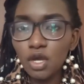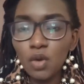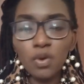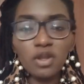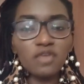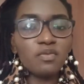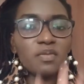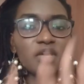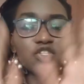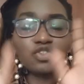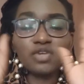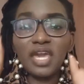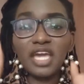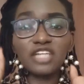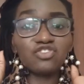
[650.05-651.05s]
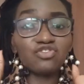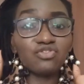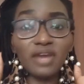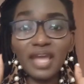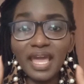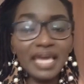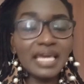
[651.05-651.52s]
Whatever makes your hair
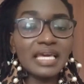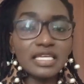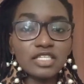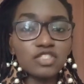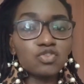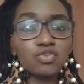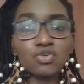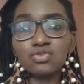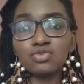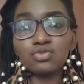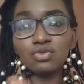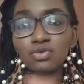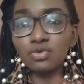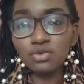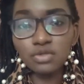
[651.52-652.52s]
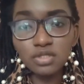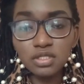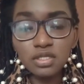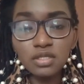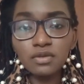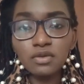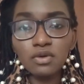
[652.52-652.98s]
dry is not good.
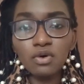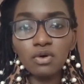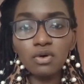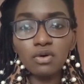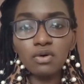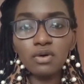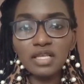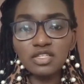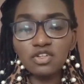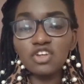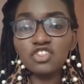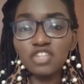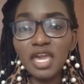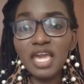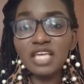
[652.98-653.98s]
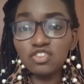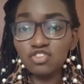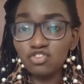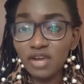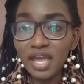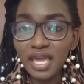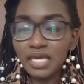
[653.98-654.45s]
Or as long as your hair is
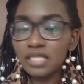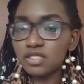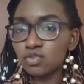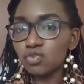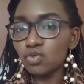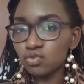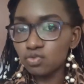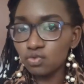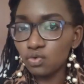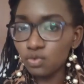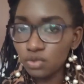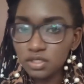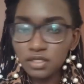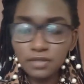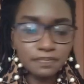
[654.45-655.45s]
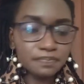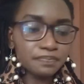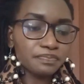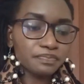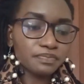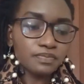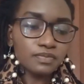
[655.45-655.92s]
dry, it's not good.
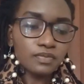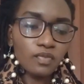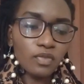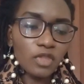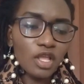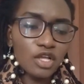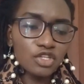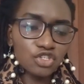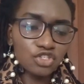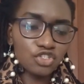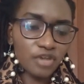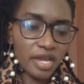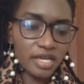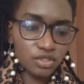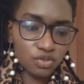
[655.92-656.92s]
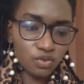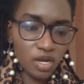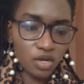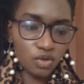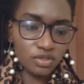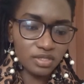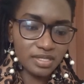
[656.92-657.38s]
So try to
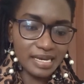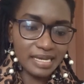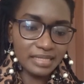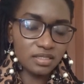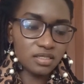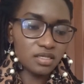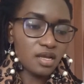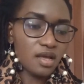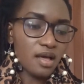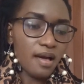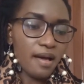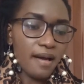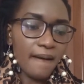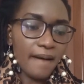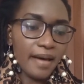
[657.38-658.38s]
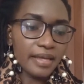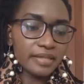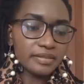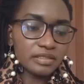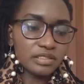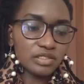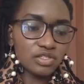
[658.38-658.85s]
work on that.
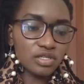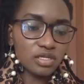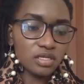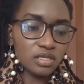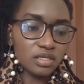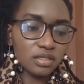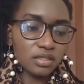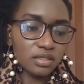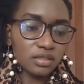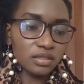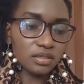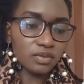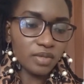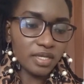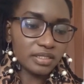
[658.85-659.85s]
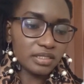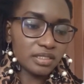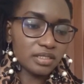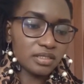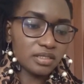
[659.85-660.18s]
And what?